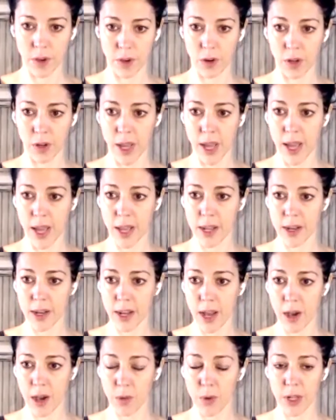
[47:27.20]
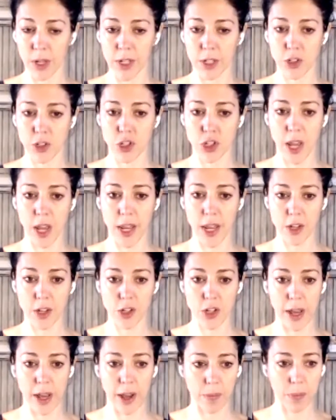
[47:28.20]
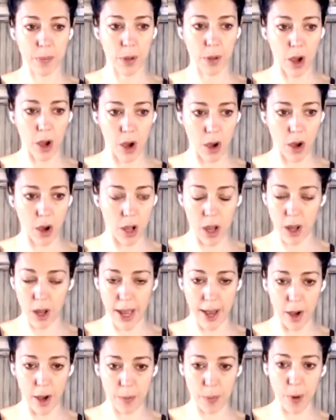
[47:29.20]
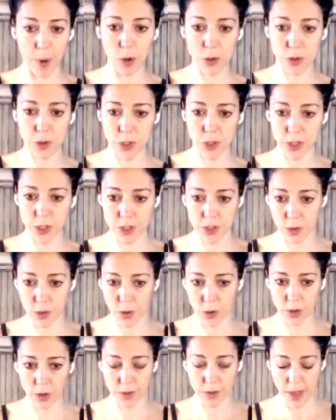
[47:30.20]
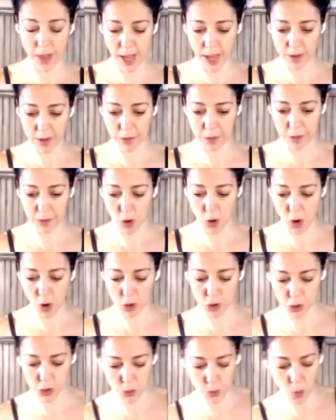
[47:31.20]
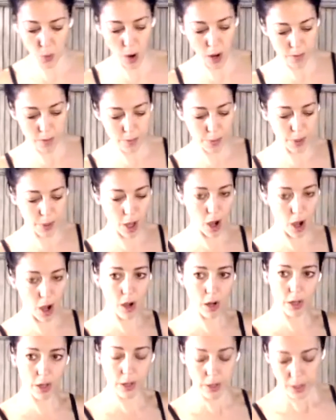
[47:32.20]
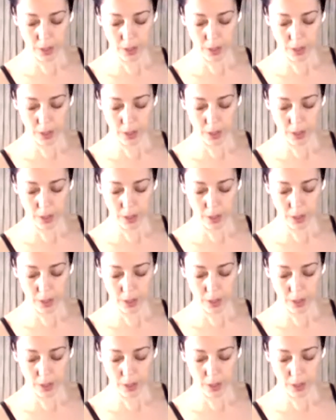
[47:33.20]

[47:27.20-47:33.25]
Okay, now we're going to change our our bolsters and all of that for just one block.